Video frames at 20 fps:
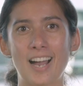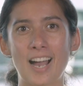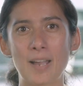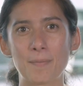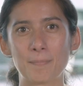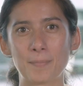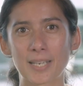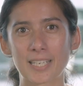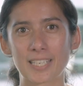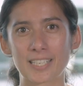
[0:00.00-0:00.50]

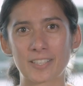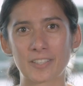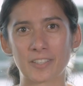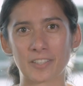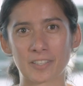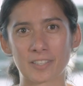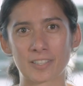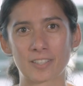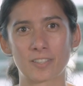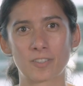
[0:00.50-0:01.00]
I'm Megan
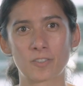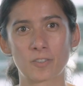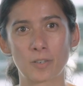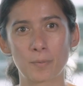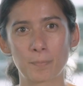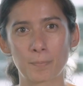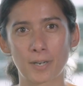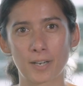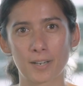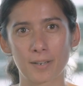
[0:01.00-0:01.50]
Cook,
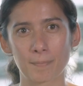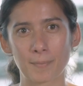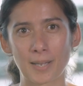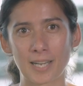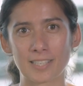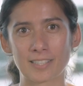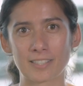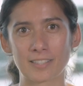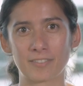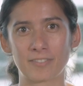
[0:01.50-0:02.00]
Group Product
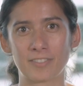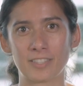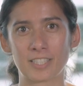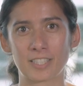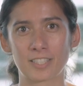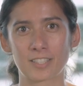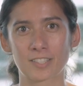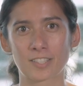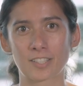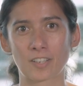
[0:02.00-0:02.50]
Manager for
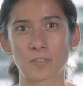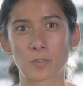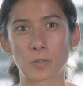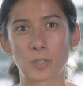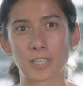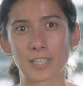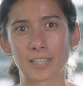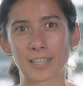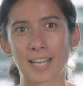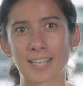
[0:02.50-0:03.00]
Jira
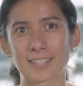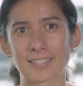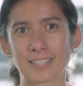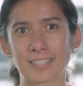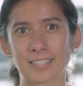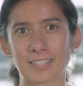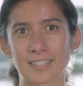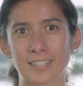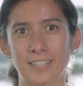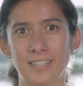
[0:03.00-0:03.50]
Software at
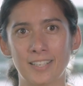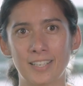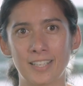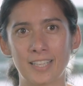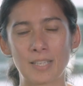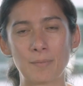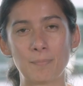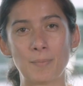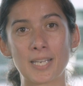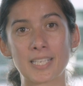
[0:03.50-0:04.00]
Atlassian,
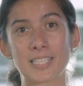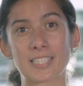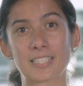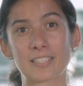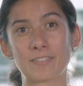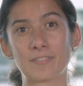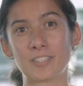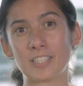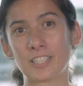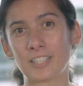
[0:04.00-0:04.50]
the
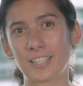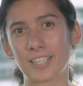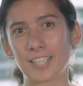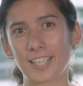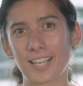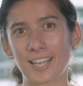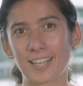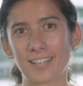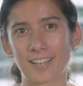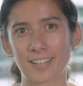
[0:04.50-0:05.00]
makers of
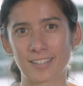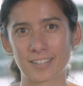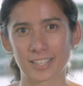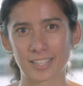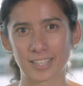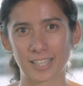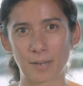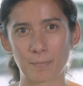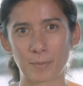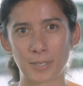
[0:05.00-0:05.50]
Jira and other
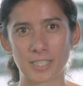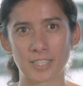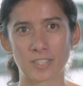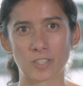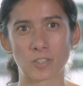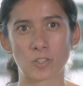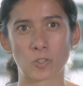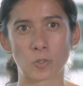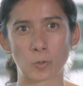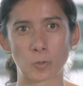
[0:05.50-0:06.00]

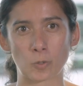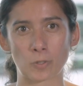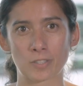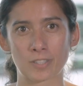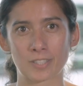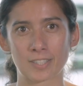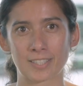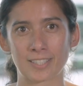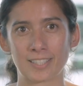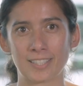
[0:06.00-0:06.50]
collaboration tools.